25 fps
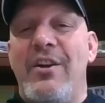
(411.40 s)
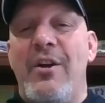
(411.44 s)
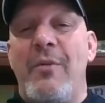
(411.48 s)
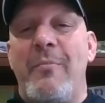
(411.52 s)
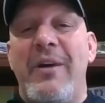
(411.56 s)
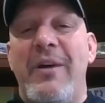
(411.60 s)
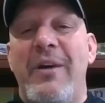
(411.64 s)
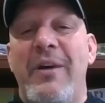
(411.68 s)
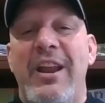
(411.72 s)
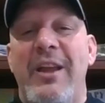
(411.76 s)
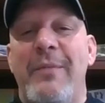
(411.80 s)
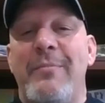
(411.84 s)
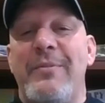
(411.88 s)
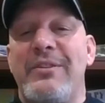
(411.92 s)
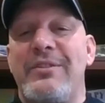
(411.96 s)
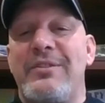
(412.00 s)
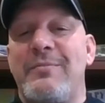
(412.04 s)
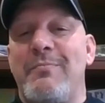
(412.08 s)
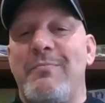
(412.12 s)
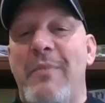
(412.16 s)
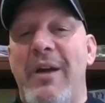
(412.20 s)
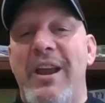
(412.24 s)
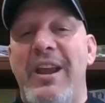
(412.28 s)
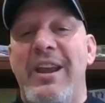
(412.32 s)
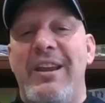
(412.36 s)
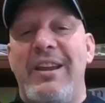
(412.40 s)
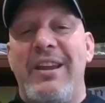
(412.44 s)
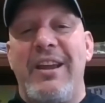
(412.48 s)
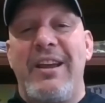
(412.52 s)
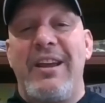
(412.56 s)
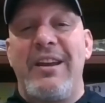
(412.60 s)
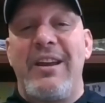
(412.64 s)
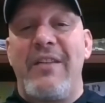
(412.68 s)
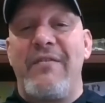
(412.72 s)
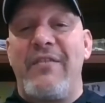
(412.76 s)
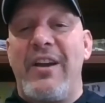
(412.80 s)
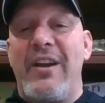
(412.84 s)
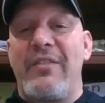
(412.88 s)
my name is Mike,
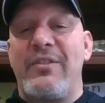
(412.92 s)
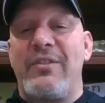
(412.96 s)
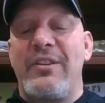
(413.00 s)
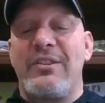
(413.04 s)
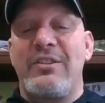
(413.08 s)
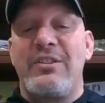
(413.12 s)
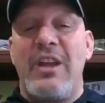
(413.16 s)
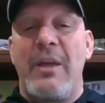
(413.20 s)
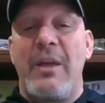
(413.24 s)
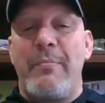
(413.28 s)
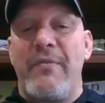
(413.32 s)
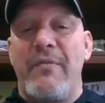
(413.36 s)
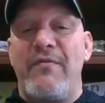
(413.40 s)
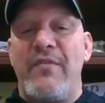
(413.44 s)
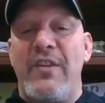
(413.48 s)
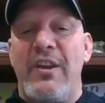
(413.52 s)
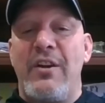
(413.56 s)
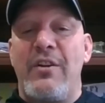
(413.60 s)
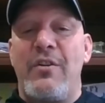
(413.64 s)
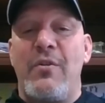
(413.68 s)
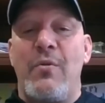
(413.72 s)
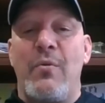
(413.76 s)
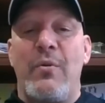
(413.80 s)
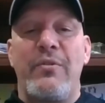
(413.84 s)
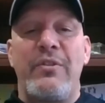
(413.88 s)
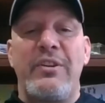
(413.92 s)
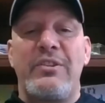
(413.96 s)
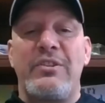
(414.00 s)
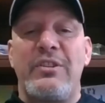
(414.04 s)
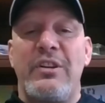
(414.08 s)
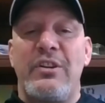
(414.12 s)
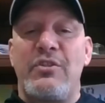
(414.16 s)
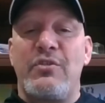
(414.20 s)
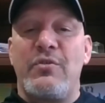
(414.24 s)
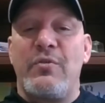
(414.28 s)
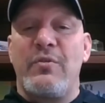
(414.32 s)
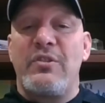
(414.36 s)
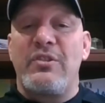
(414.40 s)
and I've got this type of vehicle and this
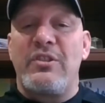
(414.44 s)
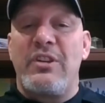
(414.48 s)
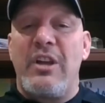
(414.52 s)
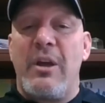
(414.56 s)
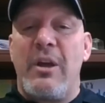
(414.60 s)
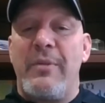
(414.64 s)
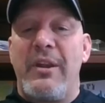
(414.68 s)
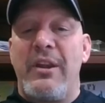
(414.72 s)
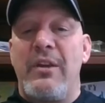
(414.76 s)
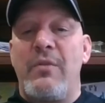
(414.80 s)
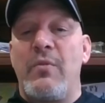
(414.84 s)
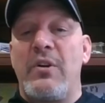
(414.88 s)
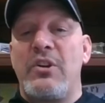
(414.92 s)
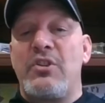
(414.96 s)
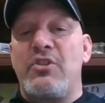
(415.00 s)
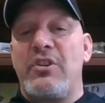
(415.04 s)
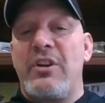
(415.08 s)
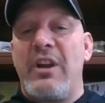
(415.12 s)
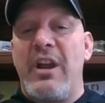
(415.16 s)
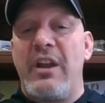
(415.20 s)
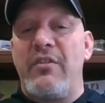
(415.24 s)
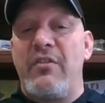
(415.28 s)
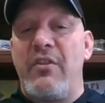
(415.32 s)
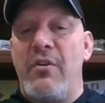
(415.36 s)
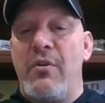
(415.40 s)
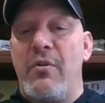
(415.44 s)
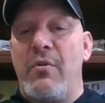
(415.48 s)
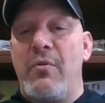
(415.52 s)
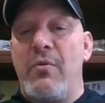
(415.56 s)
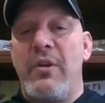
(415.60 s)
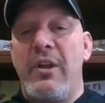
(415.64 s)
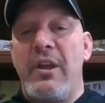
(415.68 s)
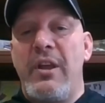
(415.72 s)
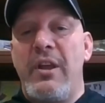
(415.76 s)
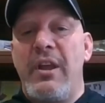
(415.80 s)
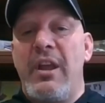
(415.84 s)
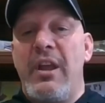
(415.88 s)
insurance company. What should I do?